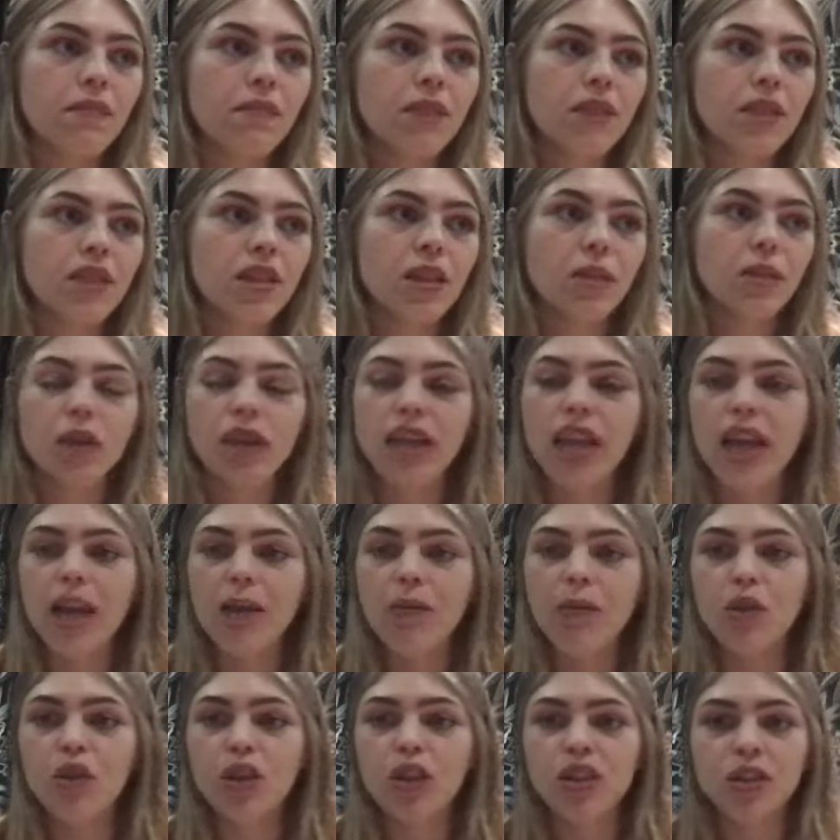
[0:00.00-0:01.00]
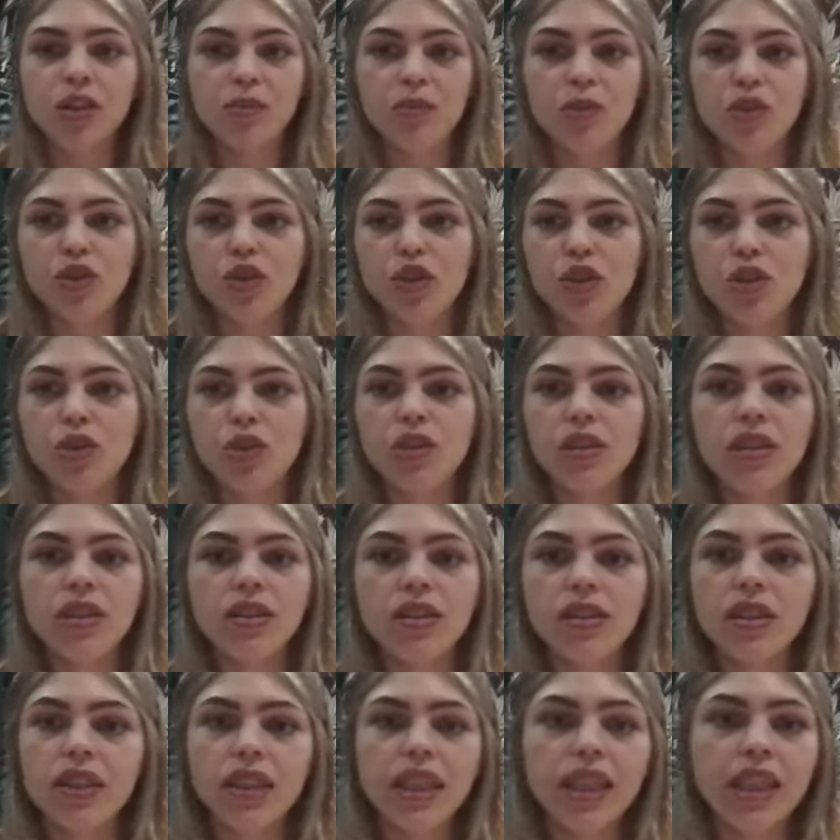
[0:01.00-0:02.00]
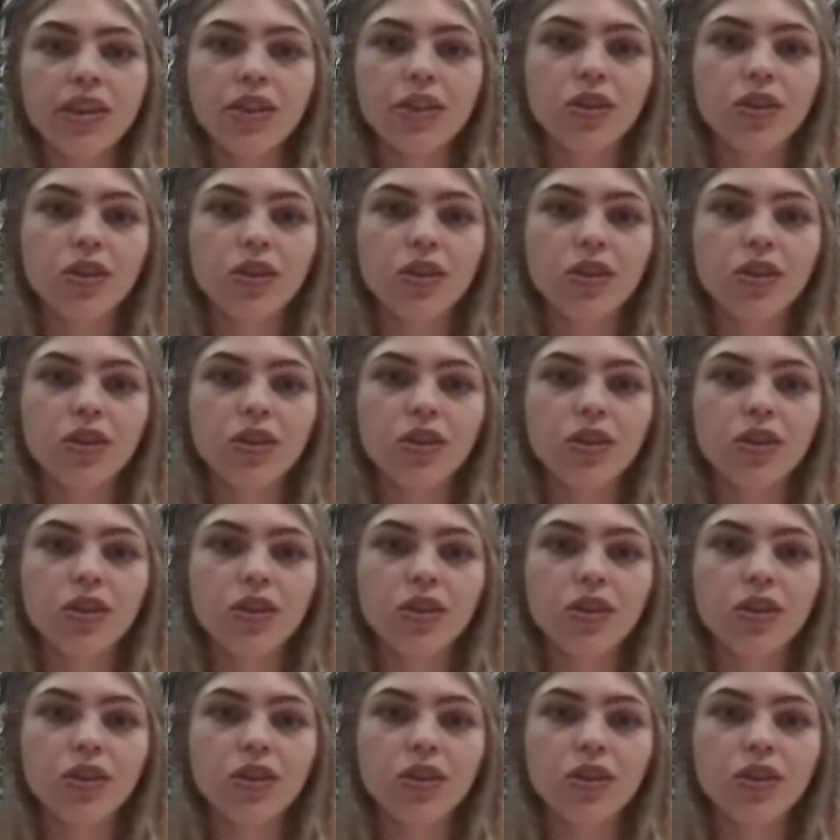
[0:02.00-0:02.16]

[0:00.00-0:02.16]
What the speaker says: Someone came on as a producer and he